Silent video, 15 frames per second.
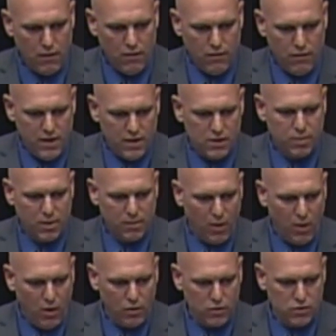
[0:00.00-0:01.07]
This
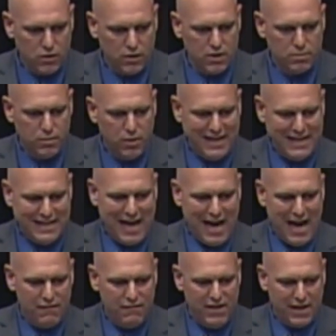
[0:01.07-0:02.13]
proposal is putting
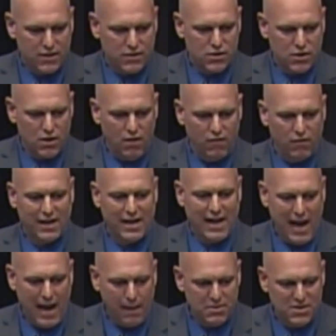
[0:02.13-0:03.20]
convicts over
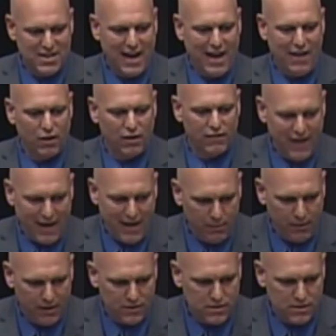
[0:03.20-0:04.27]
cops and their
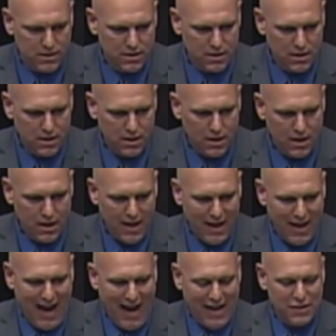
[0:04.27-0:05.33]
families.
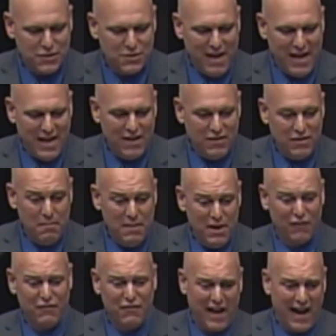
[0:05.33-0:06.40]
And it's making the
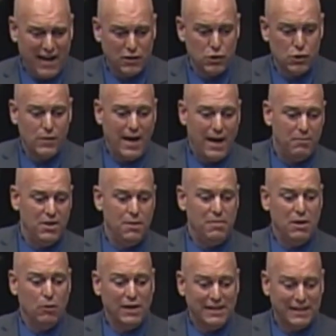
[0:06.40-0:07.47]
mere fact that you happen to
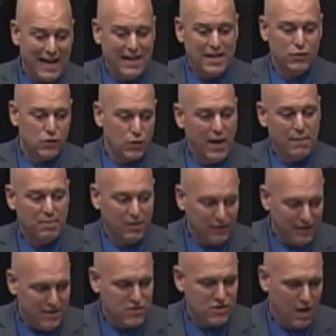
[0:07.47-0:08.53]
be related to a
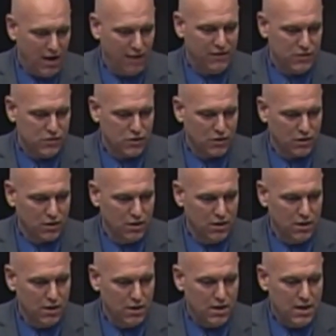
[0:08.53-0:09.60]
police officer
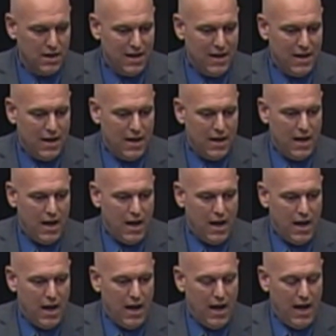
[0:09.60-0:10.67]

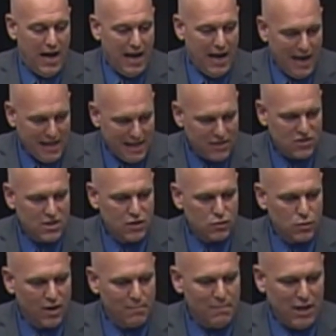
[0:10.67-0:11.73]
an instance
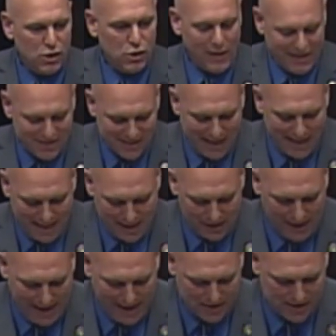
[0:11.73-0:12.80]
where it makes you a
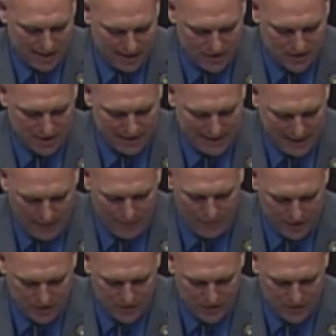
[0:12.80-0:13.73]
second-class citizen in this